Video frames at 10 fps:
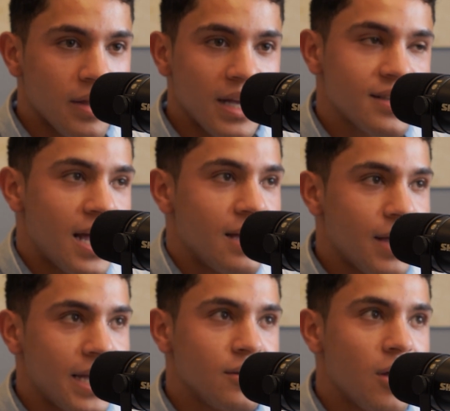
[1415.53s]
And that's not
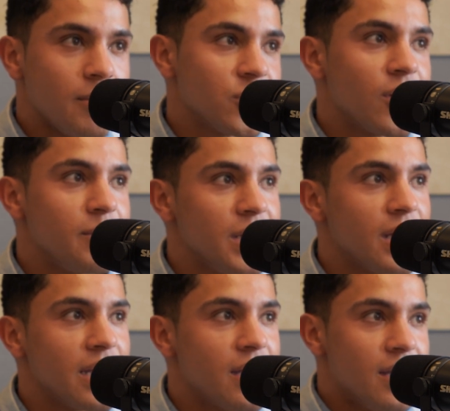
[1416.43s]
like, I'm not trying to be
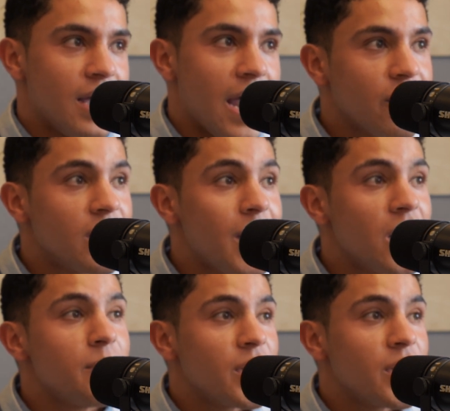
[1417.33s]
like arrogant about it,